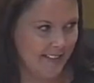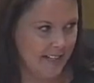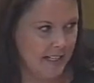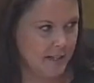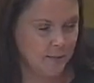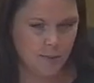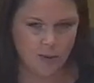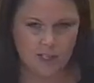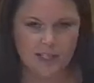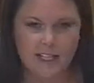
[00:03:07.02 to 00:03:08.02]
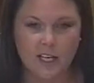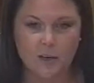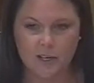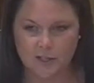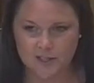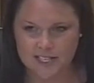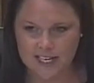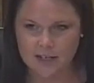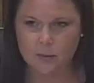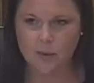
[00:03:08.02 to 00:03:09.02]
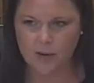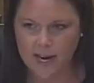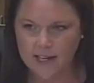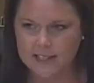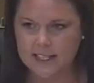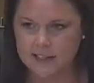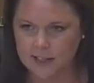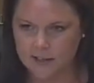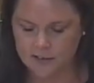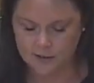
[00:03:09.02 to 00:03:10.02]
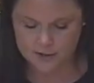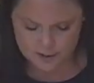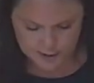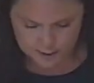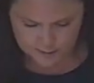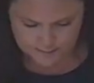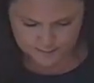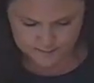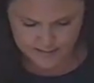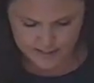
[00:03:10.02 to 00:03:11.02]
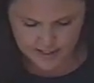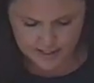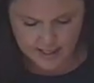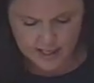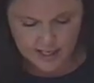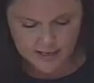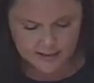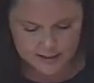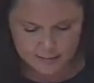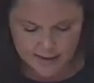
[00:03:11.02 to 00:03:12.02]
and it's important that you understand what we're asking the governor to do. This